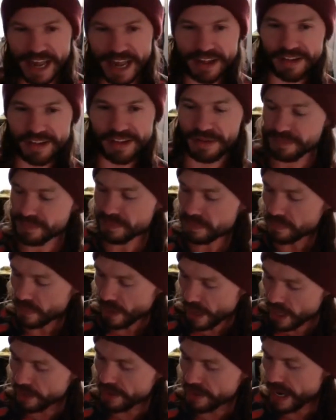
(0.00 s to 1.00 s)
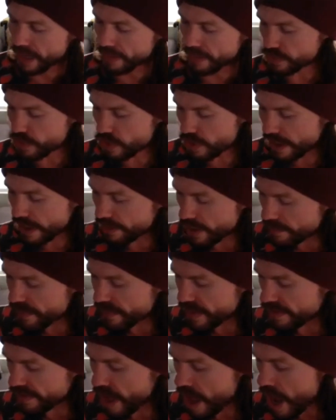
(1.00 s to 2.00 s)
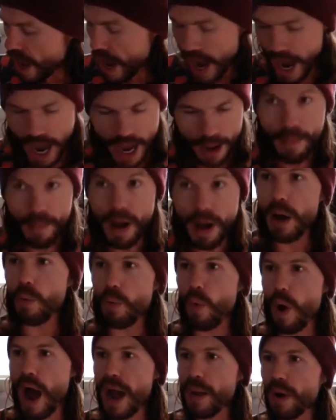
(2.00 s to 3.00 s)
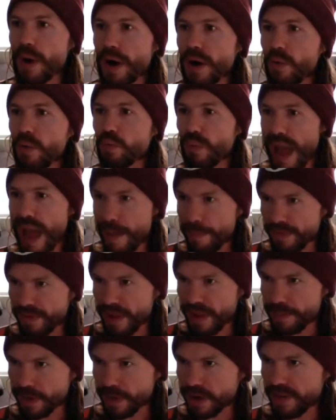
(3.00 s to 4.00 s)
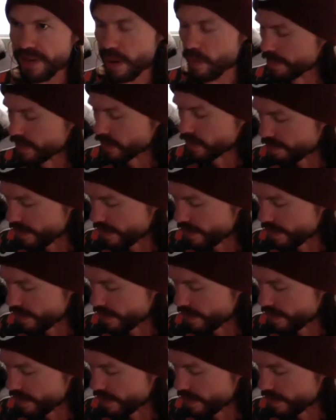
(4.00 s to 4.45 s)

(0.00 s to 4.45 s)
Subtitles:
Yes. Hell yeah. Dude, I love this. I want to wrap us up here because I want